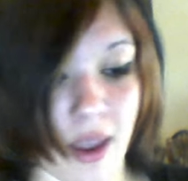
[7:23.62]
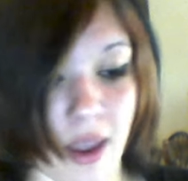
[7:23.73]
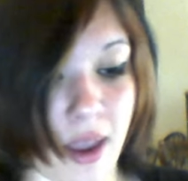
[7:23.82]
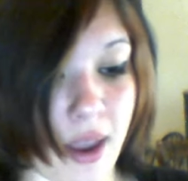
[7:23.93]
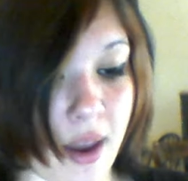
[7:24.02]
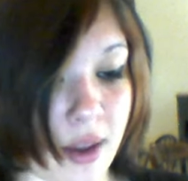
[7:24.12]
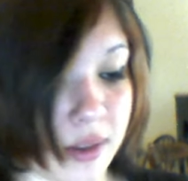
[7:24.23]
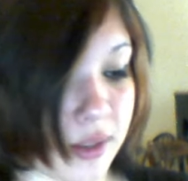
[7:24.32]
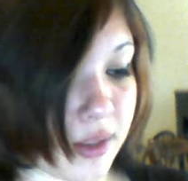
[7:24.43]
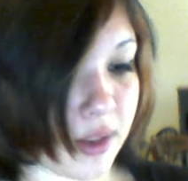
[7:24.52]

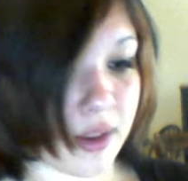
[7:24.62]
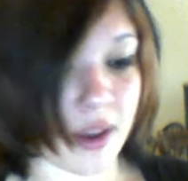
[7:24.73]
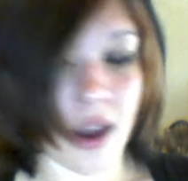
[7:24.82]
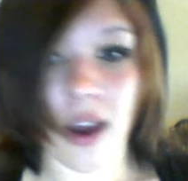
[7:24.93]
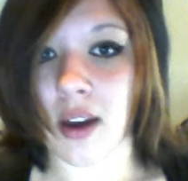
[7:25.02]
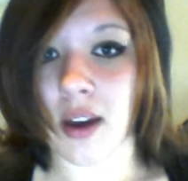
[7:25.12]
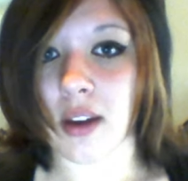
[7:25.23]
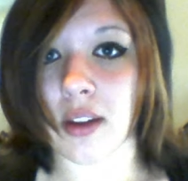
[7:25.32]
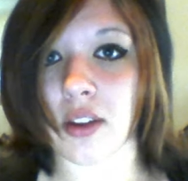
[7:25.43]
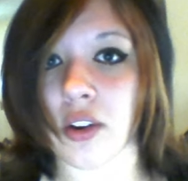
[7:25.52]
And yeah,
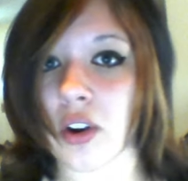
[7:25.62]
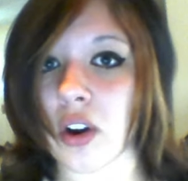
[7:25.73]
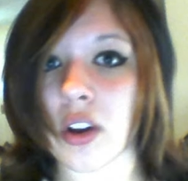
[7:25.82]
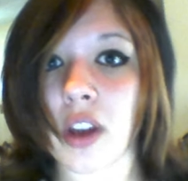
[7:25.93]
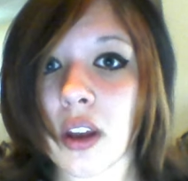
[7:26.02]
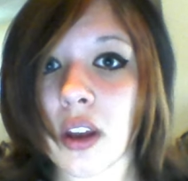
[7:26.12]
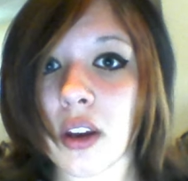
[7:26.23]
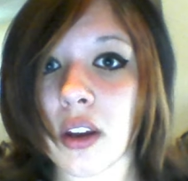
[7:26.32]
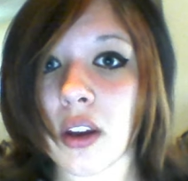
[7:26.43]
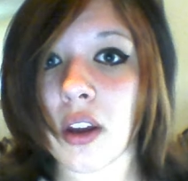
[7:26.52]
you're all good.
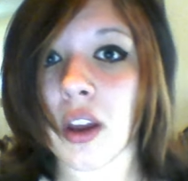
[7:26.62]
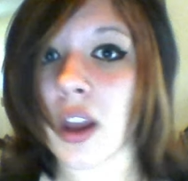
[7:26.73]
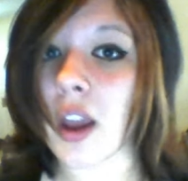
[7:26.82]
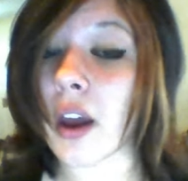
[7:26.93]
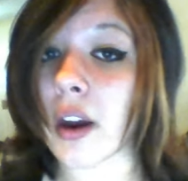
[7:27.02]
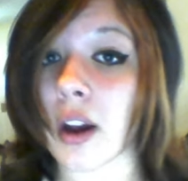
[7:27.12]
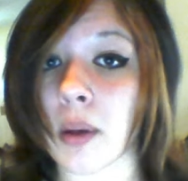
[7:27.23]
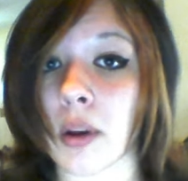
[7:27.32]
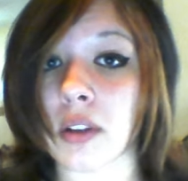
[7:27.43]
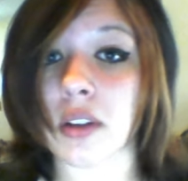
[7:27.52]
And
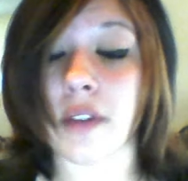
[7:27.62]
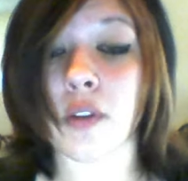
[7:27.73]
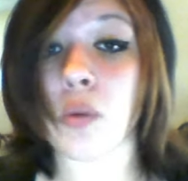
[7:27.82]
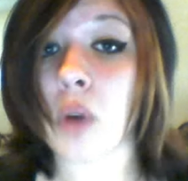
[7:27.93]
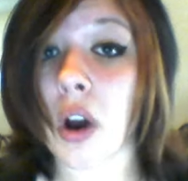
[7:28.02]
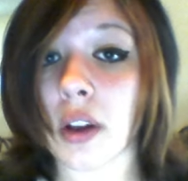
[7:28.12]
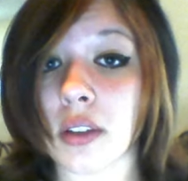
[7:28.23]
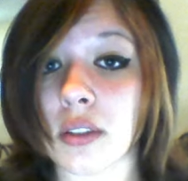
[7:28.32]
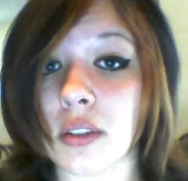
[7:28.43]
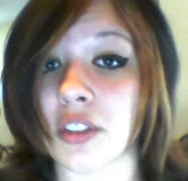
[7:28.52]
if you want,
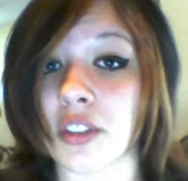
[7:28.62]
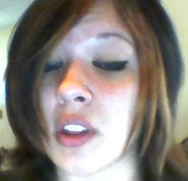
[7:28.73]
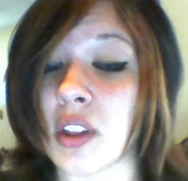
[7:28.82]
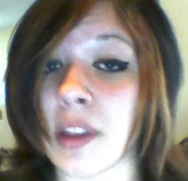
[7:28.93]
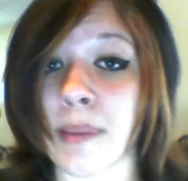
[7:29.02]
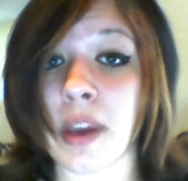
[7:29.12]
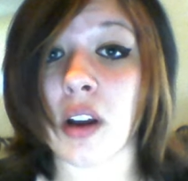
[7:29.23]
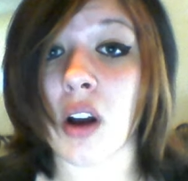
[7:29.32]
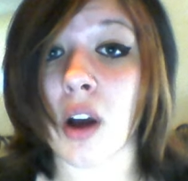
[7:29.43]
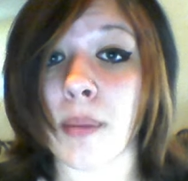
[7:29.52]
leave me a
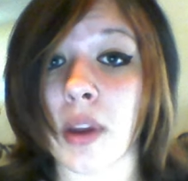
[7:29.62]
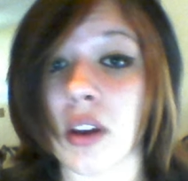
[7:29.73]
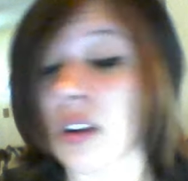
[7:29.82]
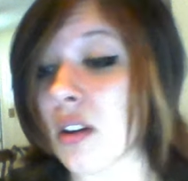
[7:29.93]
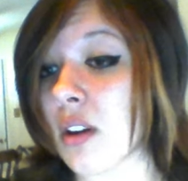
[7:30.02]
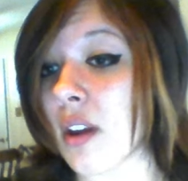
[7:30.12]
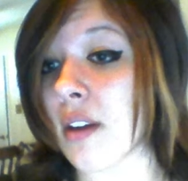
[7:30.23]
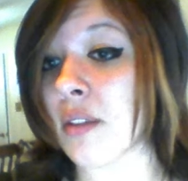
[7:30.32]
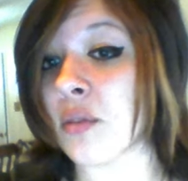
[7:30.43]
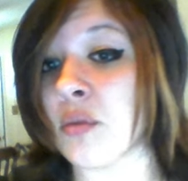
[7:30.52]
comment, and,
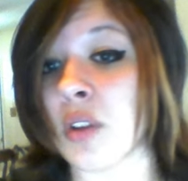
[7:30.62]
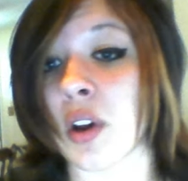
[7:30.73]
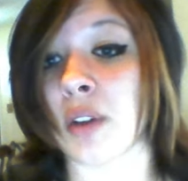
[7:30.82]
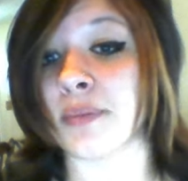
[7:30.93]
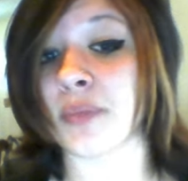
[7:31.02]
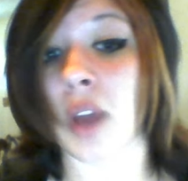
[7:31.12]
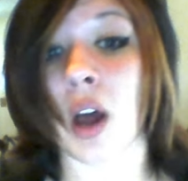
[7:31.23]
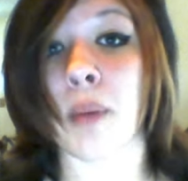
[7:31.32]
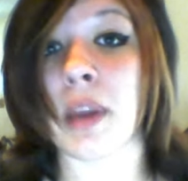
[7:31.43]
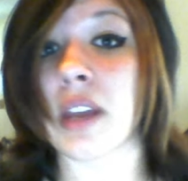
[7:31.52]
you know,
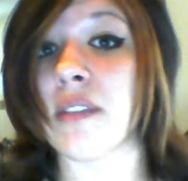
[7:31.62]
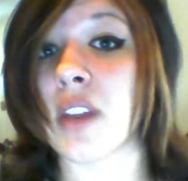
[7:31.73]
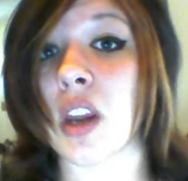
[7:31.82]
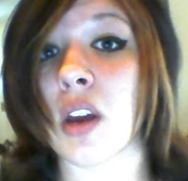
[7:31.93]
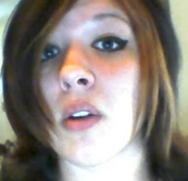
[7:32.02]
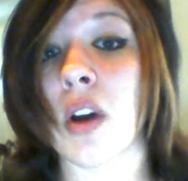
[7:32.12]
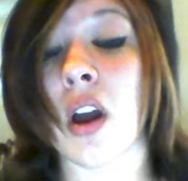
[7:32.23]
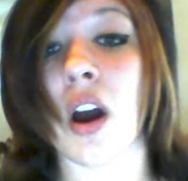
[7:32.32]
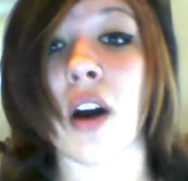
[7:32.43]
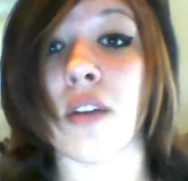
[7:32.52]
I'll make a video
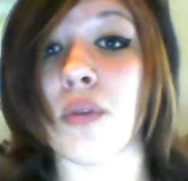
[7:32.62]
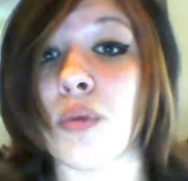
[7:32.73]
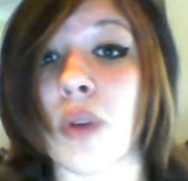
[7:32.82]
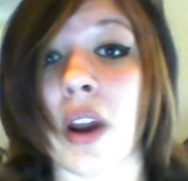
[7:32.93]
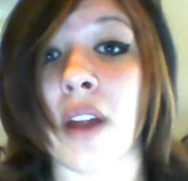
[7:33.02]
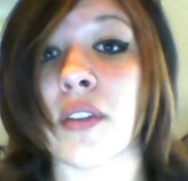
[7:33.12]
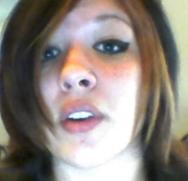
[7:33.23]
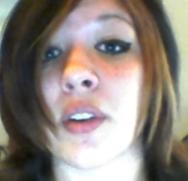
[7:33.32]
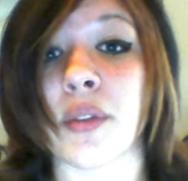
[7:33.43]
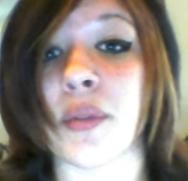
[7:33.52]
of
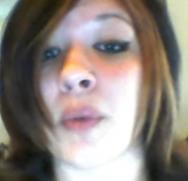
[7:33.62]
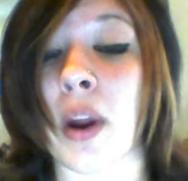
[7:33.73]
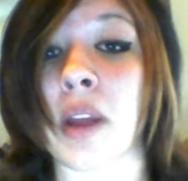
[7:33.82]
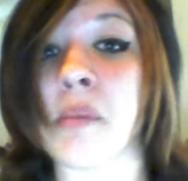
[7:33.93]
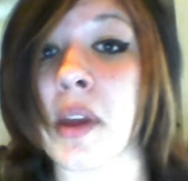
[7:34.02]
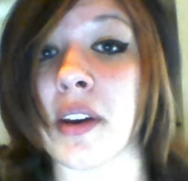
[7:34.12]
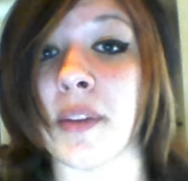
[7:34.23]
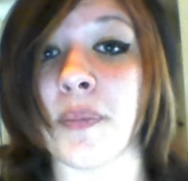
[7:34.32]
whatever recommended.